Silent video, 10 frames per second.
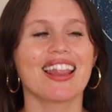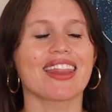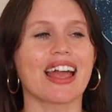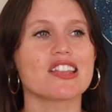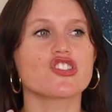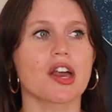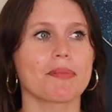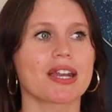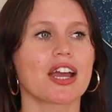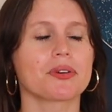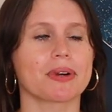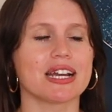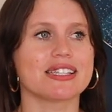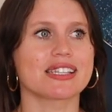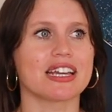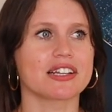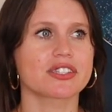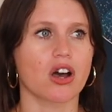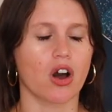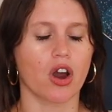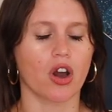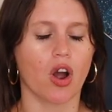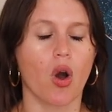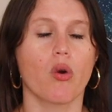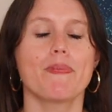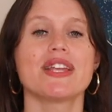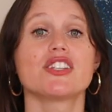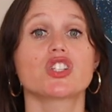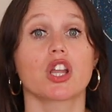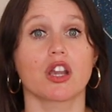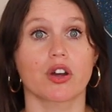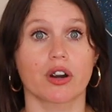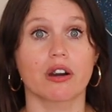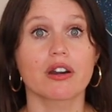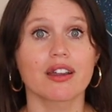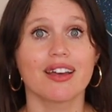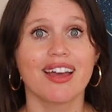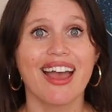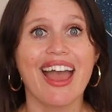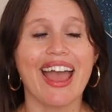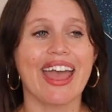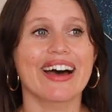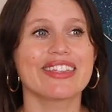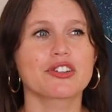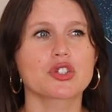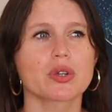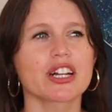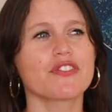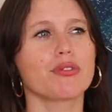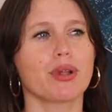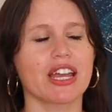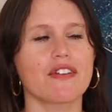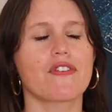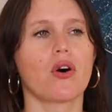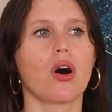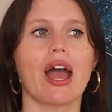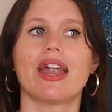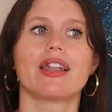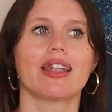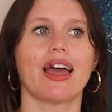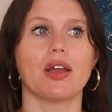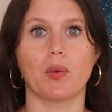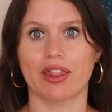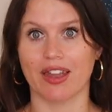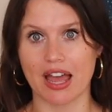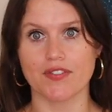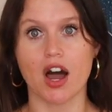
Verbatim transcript: Like Gemini risings are open to learn, and they're sort of playful and light with life.